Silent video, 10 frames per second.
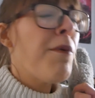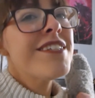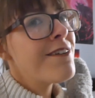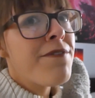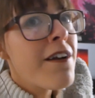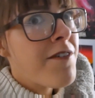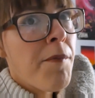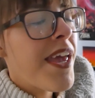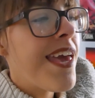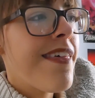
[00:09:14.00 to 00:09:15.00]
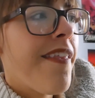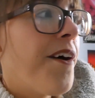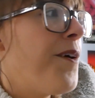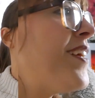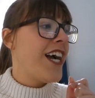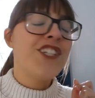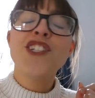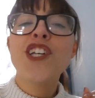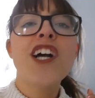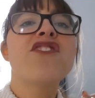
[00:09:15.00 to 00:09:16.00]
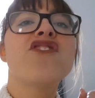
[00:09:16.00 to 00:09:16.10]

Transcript: Wasn't fun for me either though. I just got